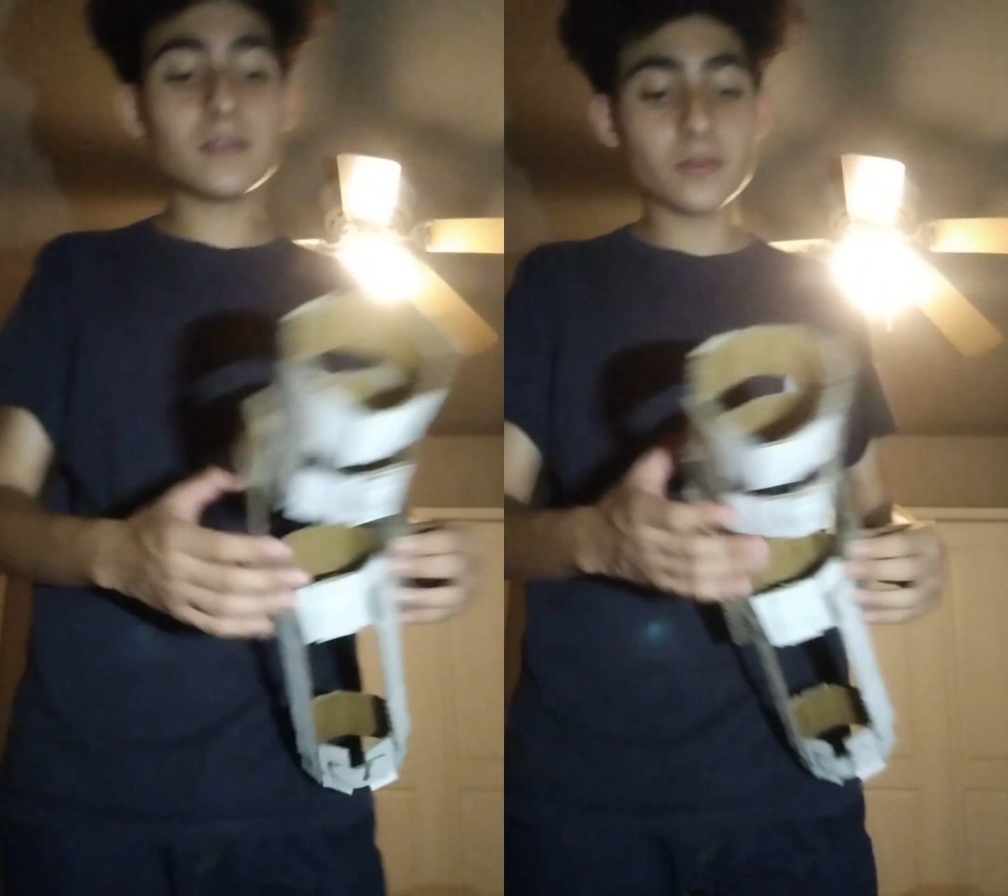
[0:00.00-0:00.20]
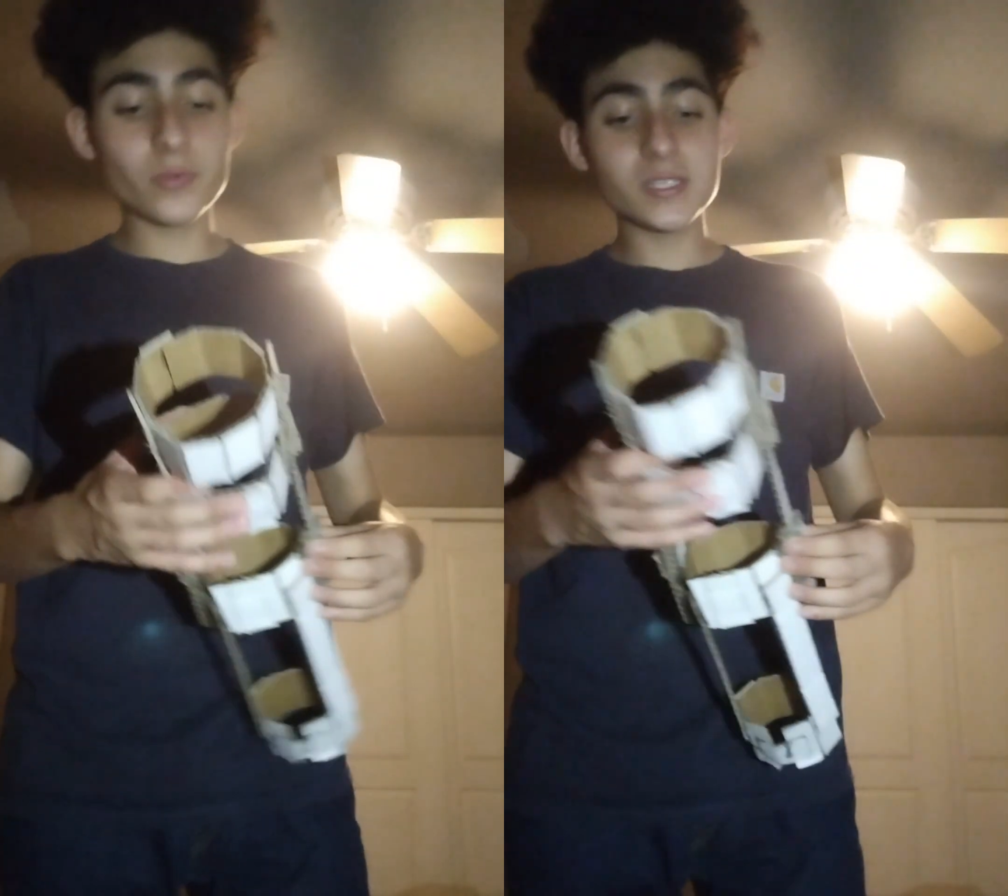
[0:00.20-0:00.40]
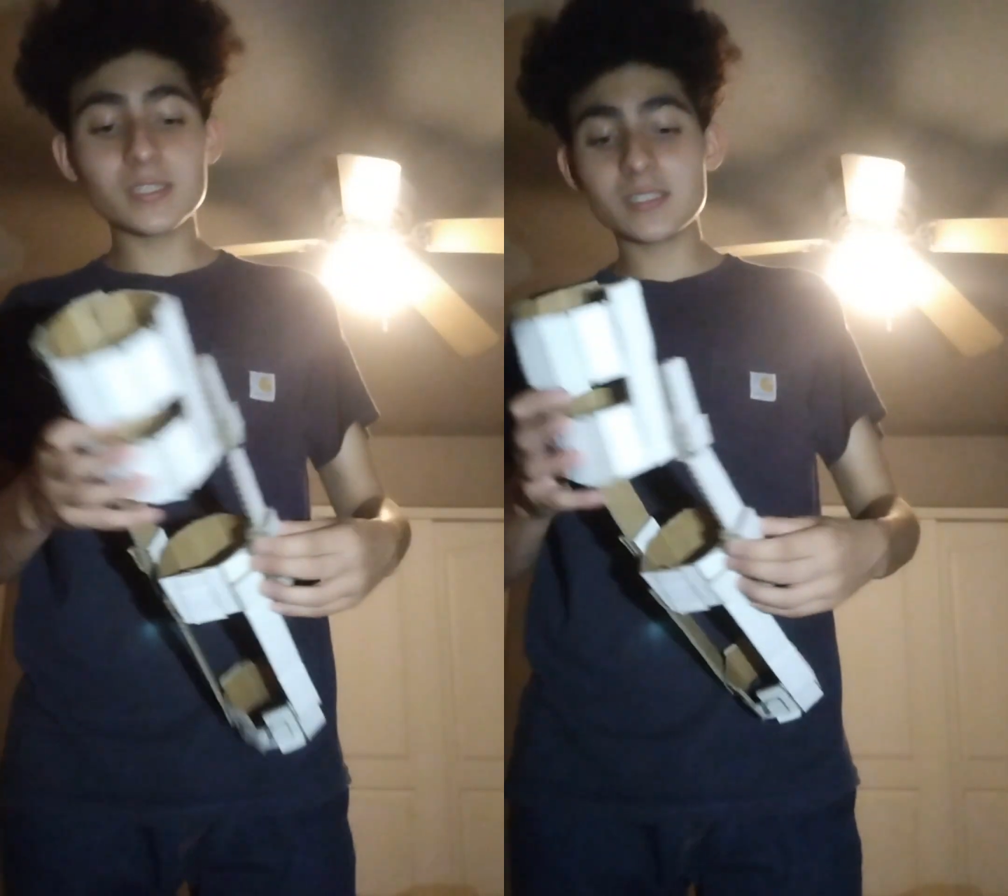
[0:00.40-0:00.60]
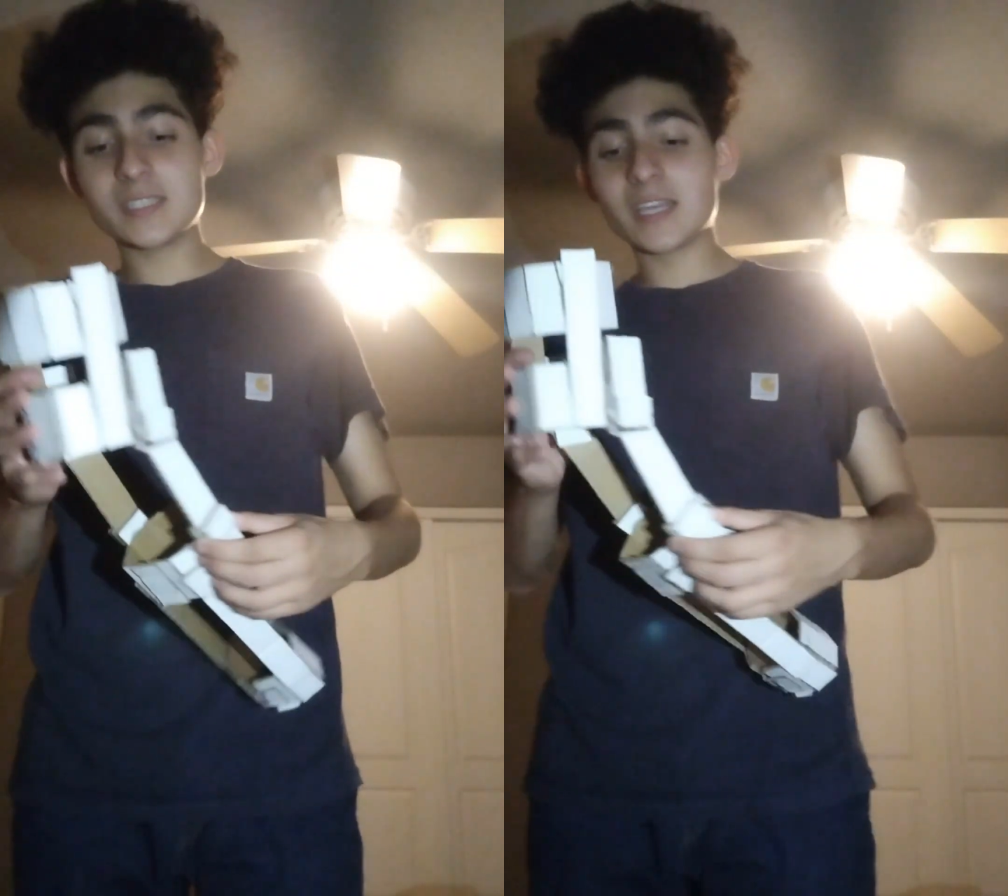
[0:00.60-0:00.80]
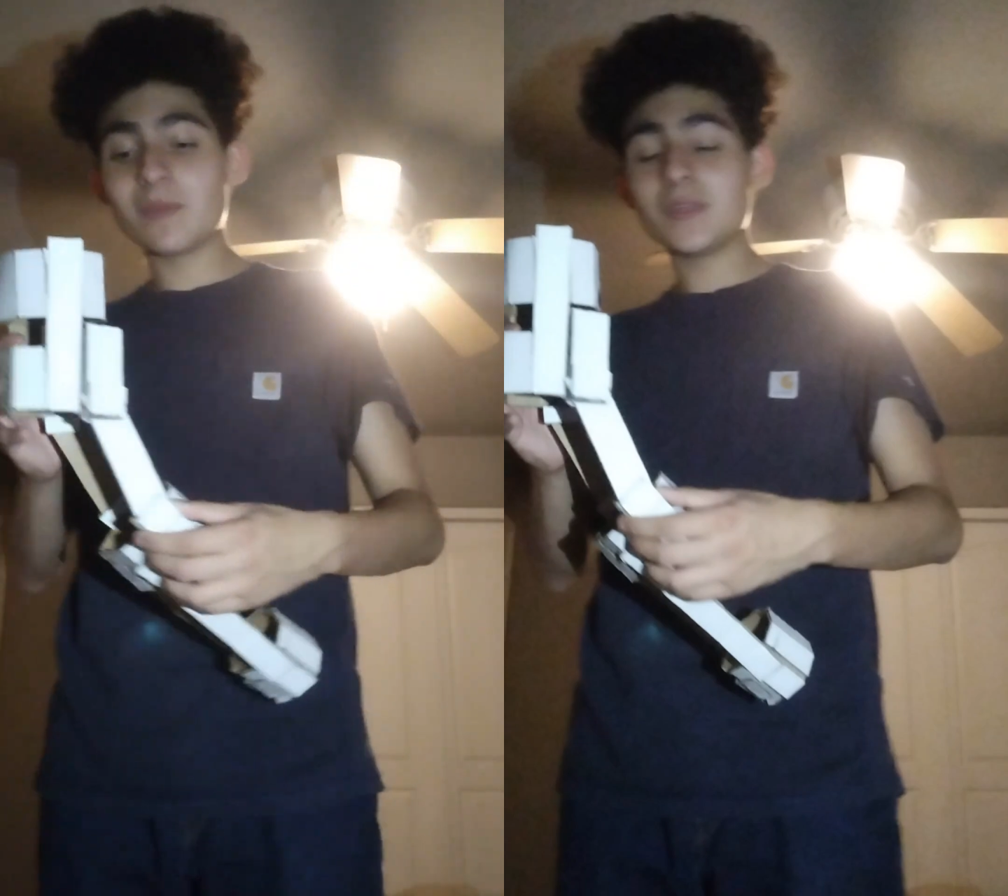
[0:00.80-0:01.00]
the reason it's
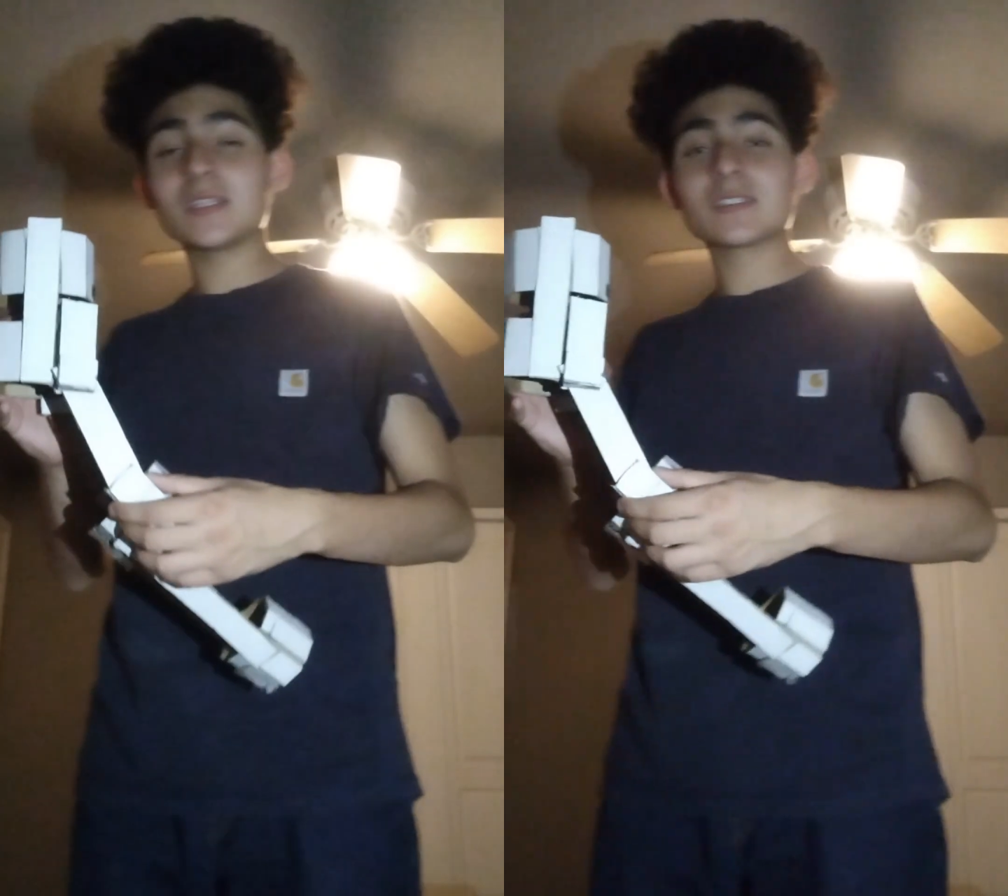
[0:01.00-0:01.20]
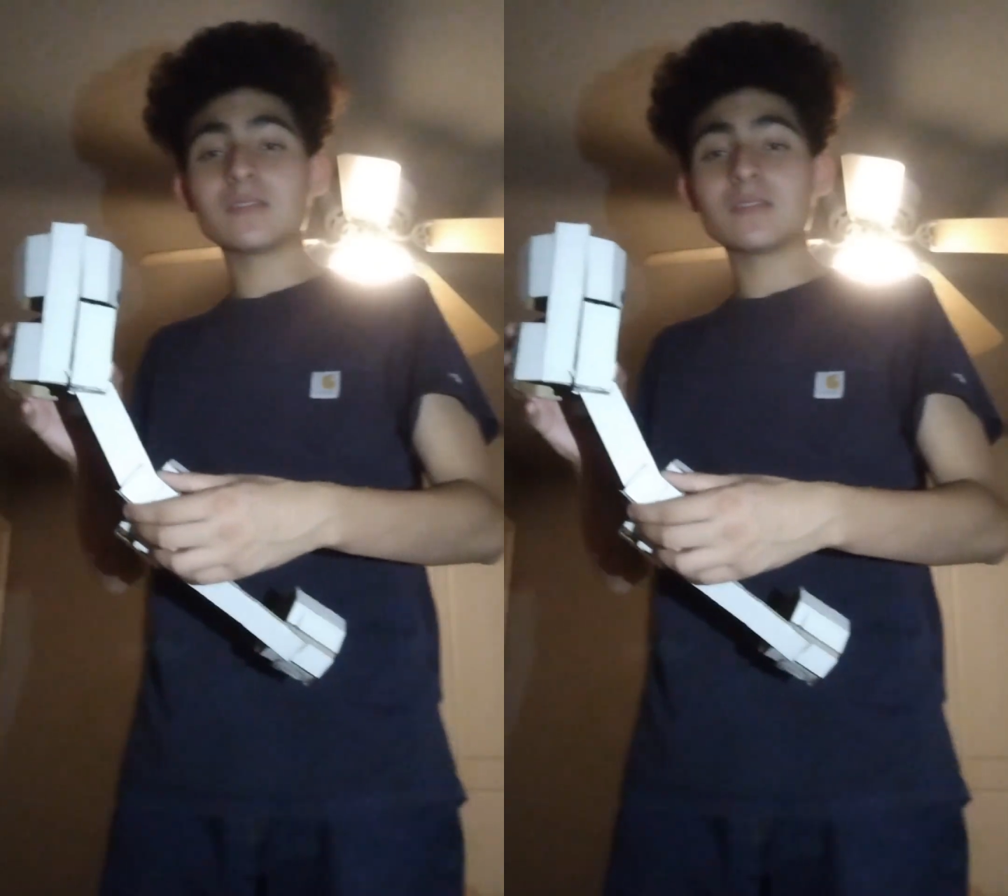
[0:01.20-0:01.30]
taking me this